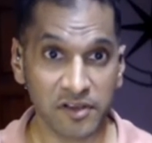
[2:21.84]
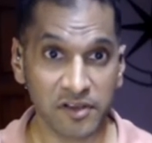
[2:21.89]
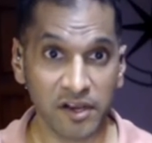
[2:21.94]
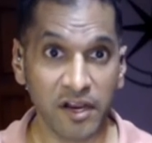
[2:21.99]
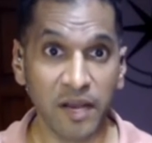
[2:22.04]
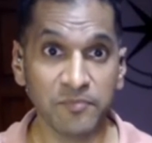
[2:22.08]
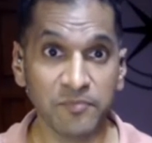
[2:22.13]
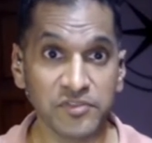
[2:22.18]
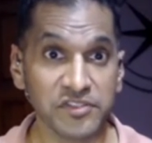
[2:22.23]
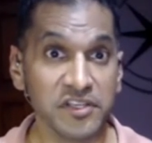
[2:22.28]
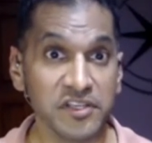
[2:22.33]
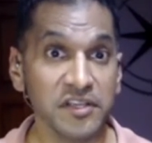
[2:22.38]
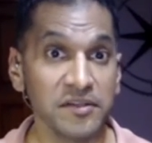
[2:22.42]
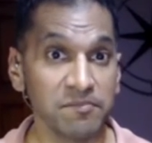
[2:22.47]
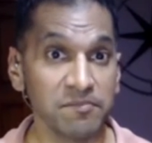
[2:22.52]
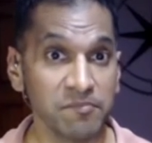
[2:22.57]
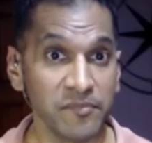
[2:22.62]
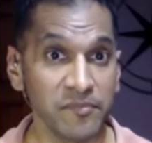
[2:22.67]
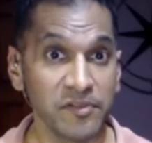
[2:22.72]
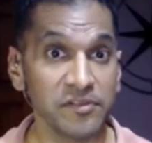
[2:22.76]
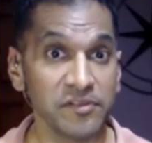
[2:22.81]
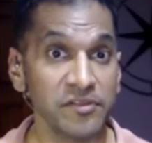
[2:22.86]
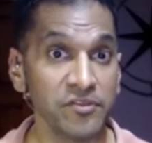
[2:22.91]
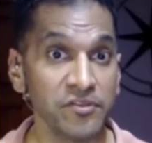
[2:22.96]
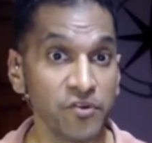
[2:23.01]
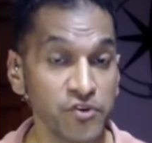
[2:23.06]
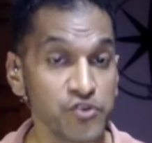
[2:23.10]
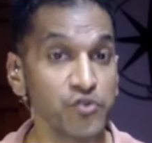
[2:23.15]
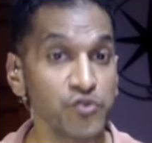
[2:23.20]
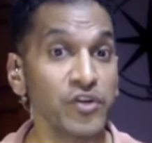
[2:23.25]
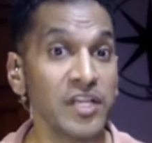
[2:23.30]
seen their
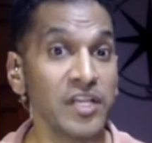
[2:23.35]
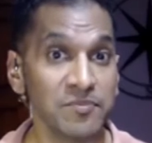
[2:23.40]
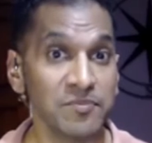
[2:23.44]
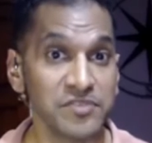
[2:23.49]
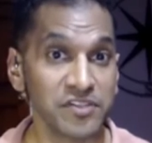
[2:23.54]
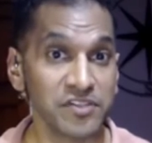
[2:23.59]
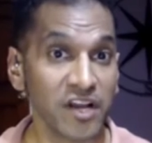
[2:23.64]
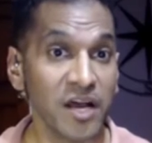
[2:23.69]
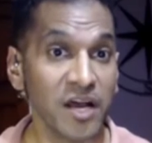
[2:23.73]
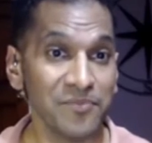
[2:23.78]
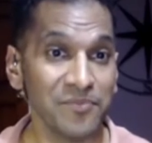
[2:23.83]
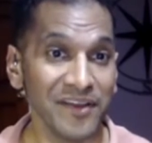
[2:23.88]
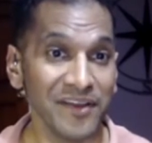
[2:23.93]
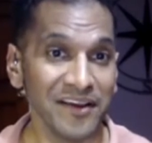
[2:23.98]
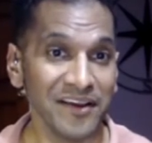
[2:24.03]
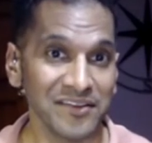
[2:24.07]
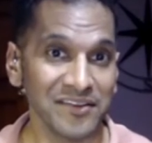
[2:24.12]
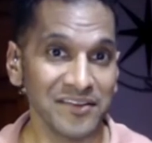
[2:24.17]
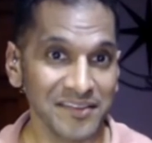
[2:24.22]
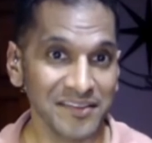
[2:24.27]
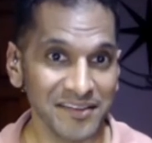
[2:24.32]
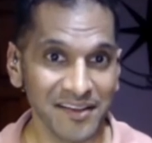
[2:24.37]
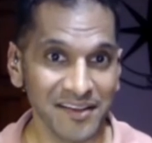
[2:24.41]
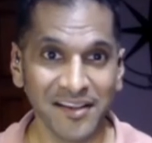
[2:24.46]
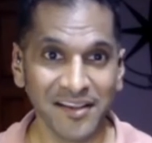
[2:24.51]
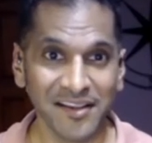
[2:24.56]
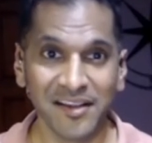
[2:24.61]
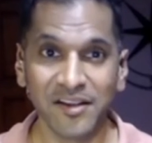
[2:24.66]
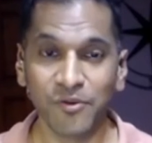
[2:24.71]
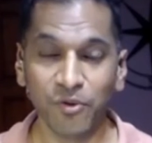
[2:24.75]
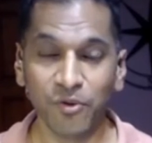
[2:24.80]
dreams compound,
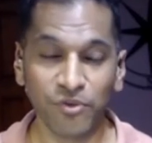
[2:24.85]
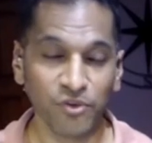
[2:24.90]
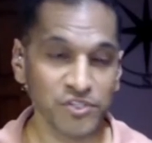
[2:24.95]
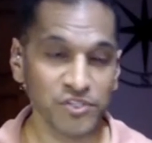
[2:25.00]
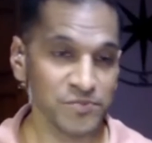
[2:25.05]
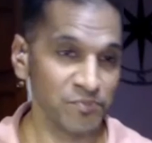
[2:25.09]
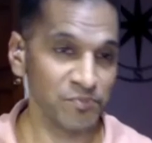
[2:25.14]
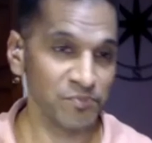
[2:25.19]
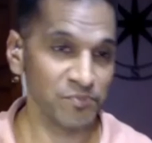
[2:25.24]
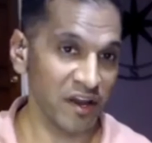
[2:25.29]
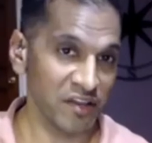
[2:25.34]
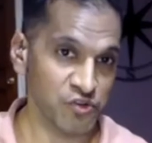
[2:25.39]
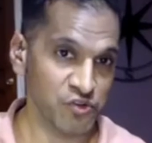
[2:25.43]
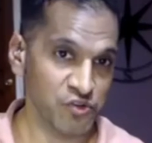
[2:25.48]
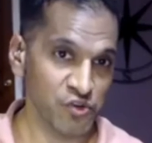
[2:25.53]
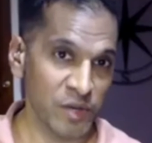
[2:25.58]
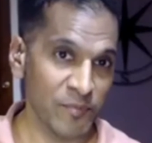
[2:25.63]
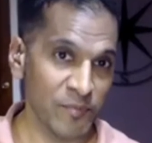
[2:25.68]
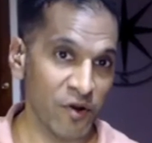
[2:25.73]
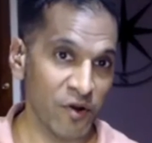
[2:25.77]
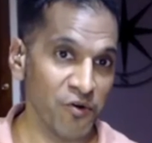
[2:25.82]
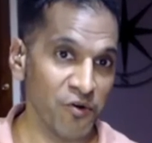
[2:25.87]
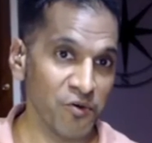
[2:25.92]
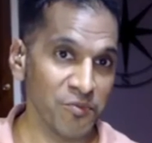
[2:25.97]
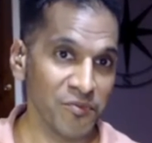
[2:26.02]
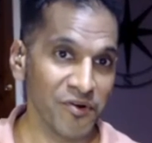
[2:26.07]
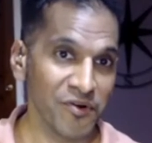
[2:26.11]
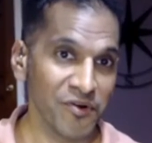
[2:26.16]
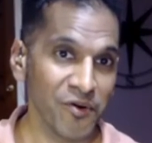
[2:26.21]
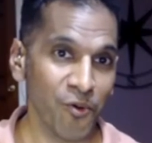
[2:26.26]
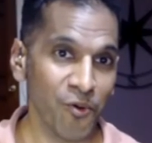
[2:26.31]
whether it's buying the dream
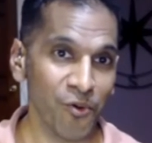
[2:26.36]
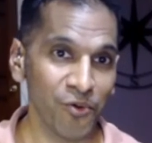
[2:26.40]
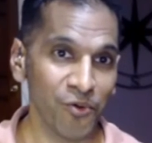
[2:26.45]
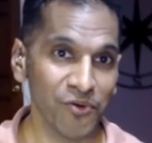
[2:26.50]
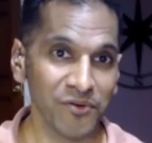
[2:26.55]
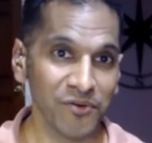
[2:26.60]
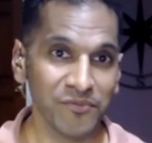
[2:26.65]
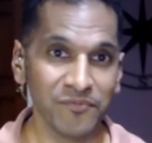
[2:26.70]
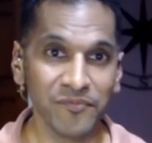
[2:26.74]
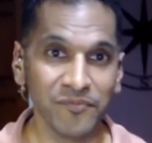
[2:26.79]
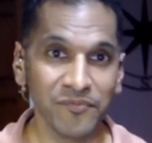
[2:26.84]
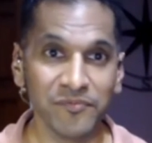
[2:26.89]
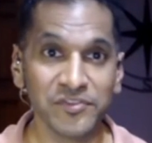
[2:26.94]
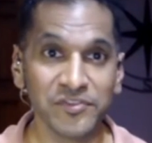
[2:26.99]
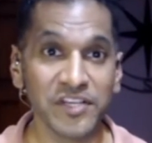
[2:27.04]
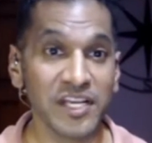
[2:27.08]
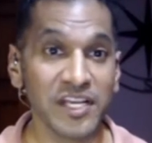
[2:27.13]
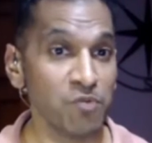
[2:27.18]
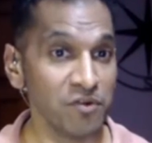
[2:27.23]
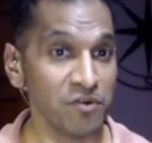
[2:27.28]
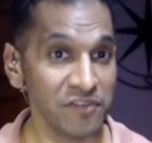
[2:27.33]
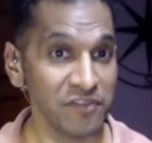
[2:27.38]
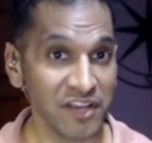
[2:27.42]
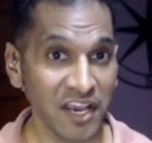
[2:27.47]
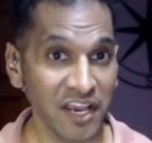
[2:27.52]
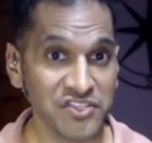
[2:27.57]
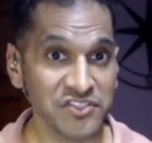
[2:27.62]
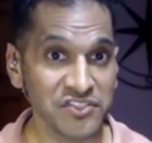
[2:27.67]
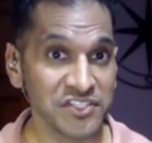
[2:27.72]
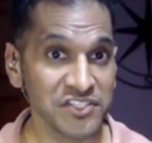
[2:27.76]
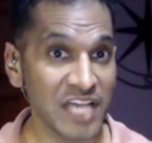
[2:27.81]
home or taking more
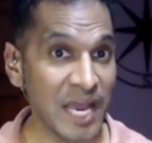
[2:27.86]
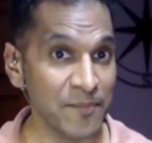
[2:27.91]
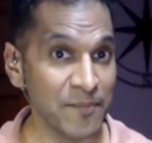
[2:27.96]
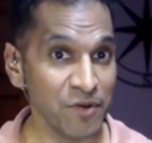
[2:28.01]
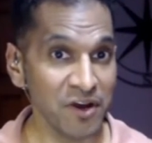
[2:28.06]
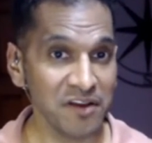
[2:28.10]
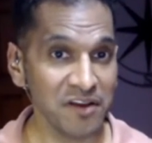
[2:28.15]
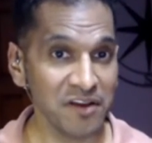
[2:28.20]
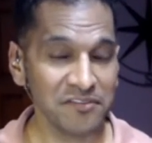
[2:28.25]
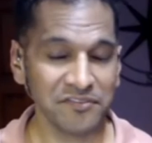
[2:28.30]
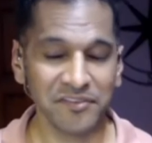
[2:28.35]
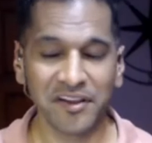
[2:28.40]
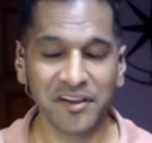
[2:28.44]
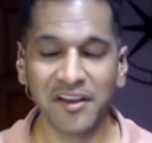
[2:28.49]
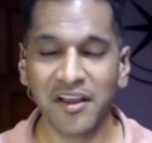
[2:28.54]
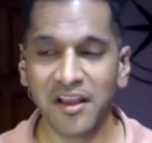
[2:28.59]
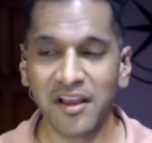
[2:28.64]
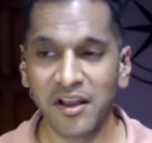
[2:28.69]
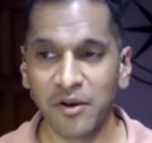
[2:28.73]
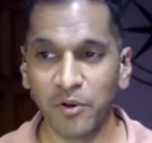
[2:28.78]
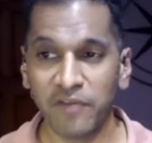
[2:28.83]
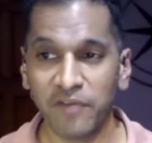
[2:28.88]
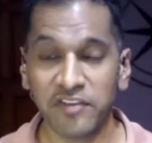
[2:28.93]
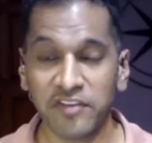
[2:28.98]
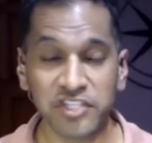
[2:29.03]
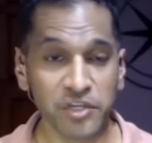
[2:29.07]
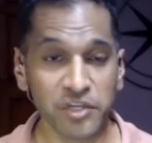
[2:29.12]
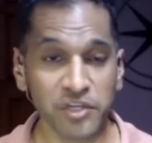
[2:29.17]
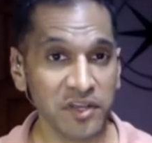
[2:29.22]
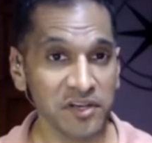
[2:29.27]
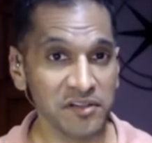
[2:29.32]
vacation time off. We've
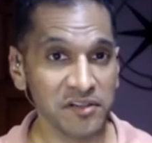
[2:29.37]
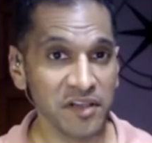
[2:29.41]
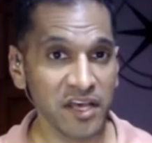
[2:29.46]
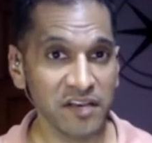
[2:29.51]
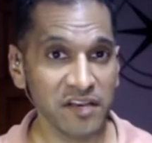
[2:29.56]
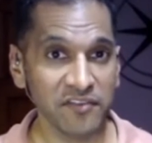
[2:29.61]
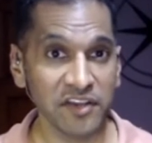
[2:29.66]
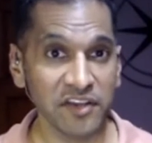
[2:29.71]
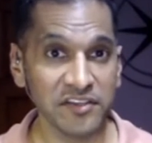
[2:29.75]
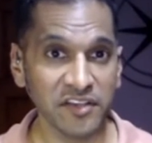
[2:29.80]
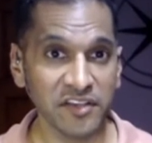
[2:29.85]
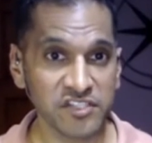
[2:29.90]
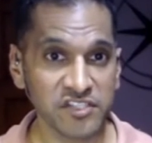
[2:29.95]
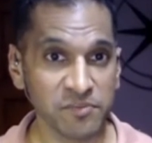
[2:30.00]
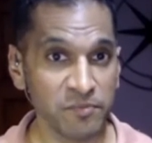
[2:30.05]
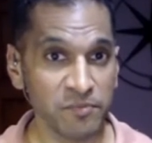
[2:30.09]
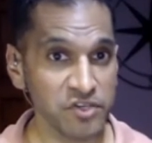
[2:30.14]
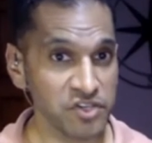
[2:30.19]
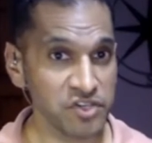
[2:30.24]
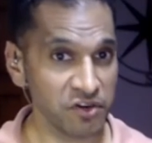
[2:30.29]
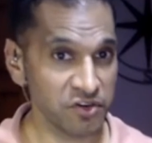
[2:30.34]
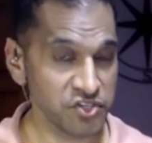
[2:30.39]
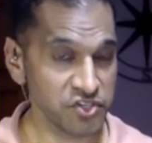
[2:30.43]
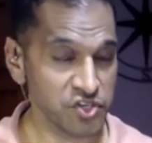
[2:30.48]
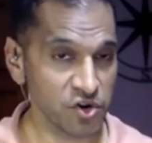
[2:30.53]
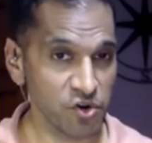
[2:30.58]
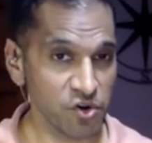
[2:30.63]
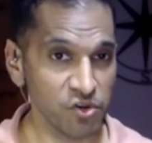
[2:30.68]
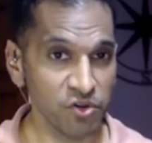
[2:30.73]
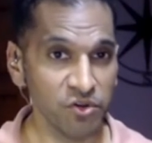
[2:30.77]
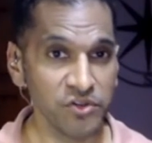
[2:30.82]
integrated a lot of ideas from Mission
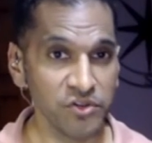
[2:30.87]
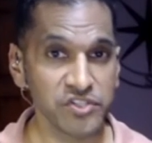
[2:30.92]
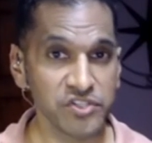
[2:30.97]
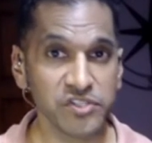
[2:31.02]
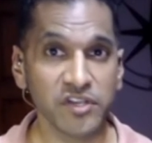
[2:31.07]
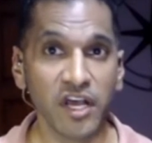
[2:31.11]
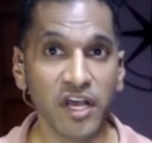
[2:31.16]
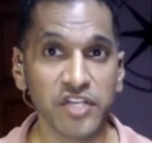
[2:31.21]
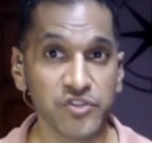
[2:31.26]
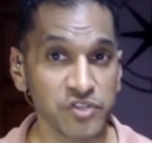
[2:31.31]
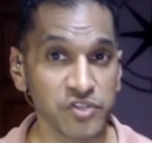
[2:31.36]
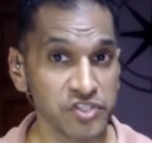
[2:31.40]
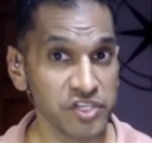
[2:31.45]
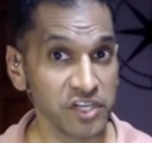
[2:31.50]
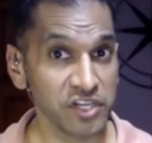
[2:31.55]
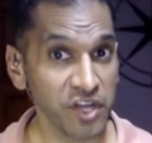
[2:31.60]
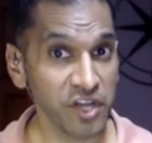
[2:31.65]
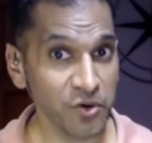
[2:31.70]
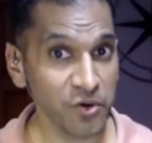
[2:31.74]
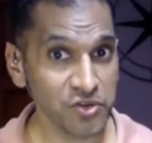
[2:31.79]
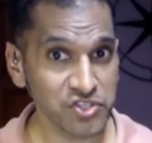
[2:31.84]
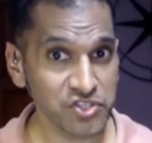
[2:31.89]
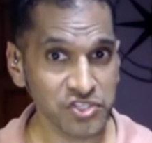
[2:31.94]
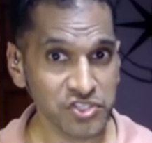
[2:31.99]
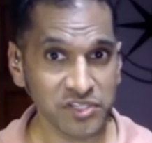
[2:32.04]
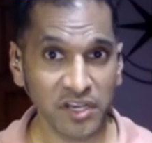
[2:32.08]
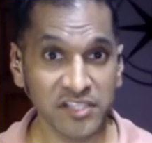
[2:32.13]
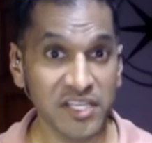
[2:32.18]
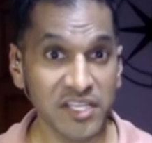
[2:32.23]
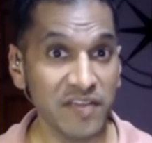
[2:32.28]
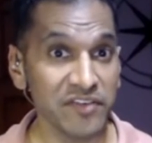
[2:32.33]
Control, strategic coach,
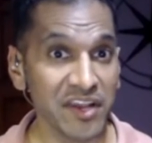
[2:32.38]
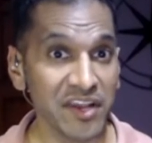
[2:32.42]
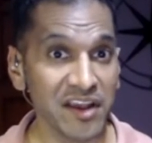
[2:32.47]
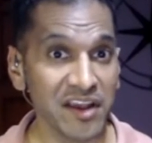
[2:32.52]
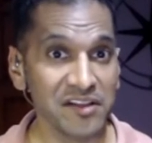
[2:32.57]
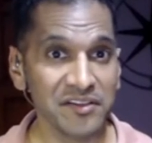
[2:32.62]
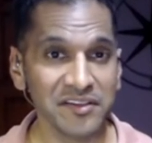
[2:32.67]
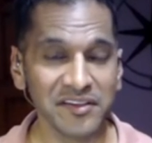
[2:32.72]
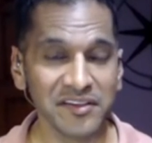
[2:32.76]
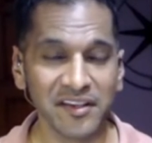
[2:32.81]
David Allen,